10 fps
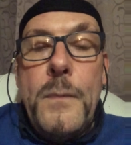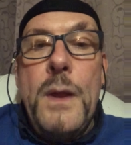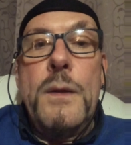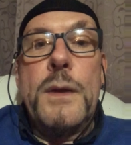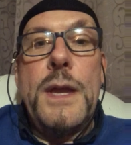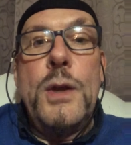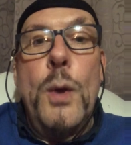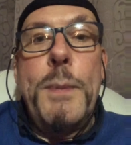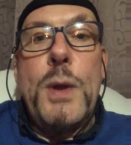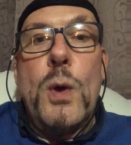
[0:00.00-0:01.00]
Okay,
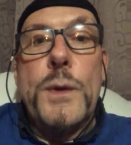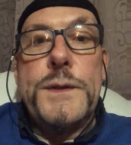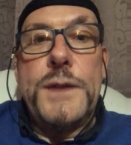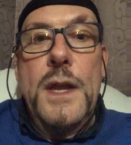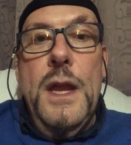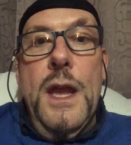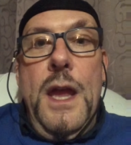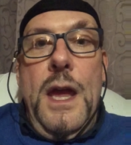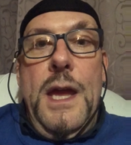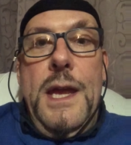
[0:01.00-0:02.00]
not because
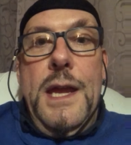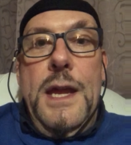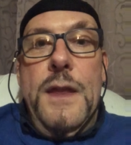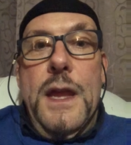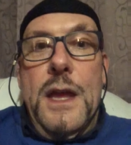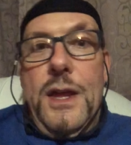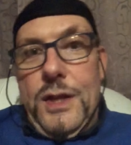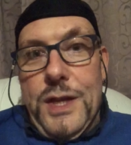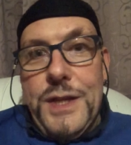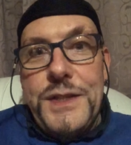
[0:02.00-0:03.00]
they are
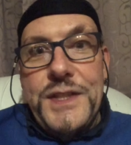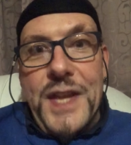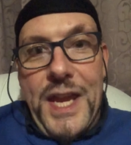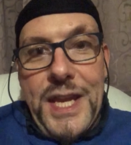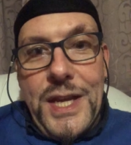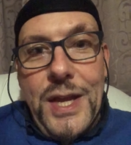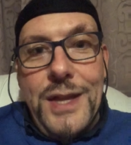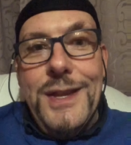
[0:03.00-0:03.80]
insane,